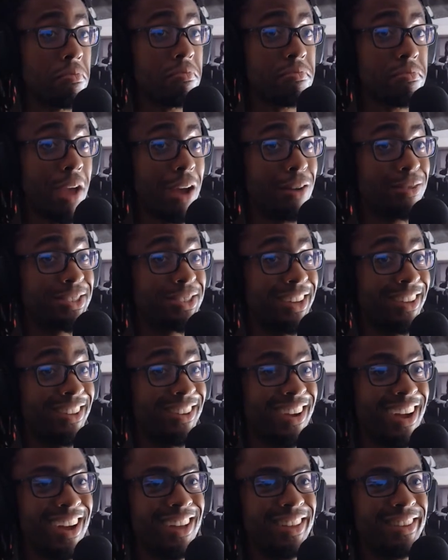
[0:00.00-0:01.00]
That was
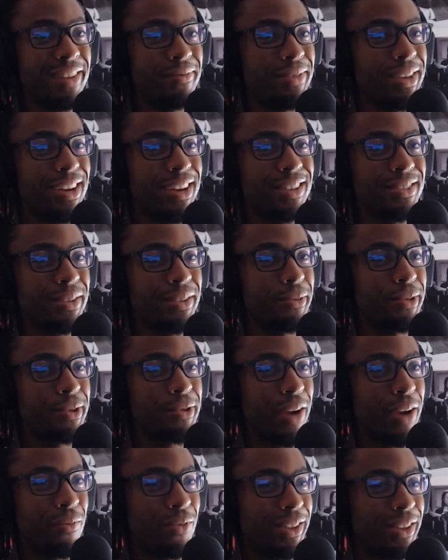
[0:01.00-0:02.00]
killer. I mean, honestly, I'm really
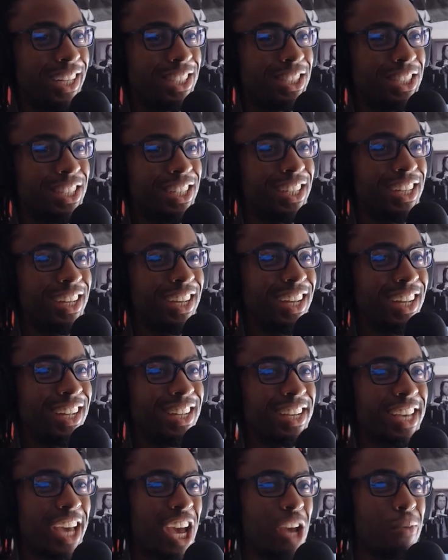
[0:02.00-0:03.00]
grateful that you
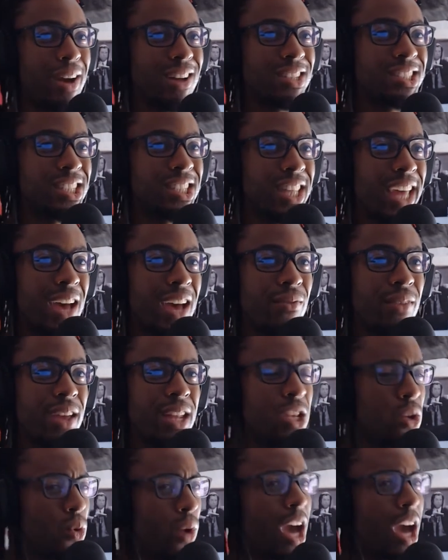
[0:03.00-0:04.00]
came out to that event.
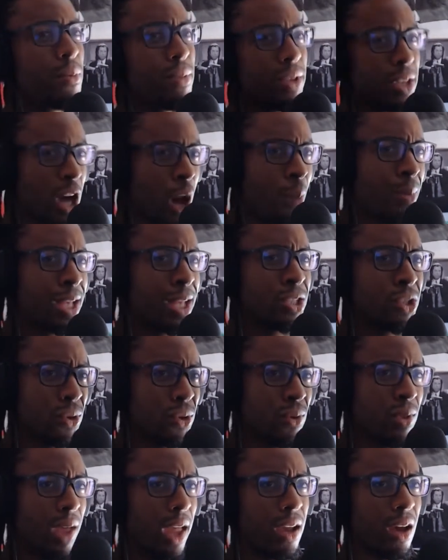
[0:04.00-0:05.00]
And you had been coming
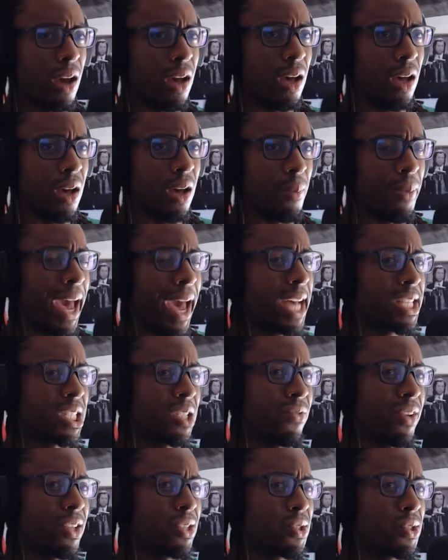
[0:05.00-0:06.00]
to like past
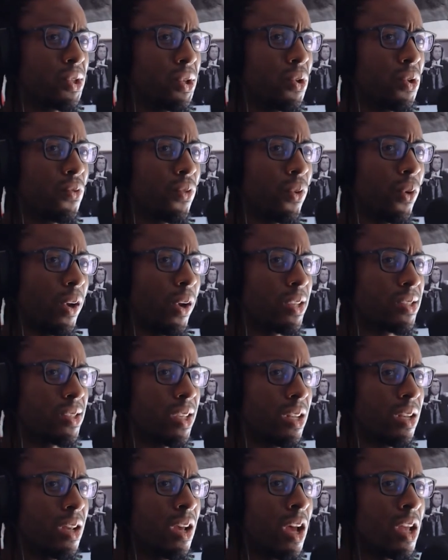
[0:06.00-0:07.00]
events too for us,
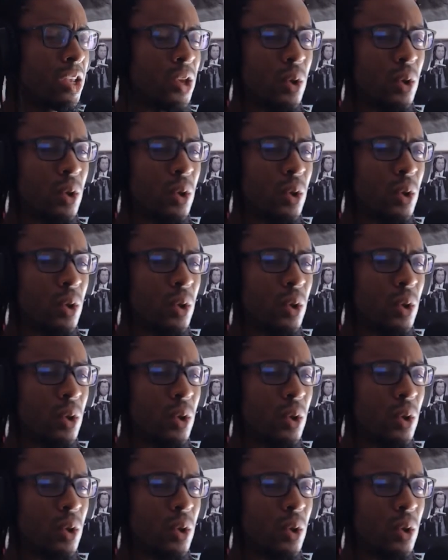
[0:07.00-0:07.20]
and you had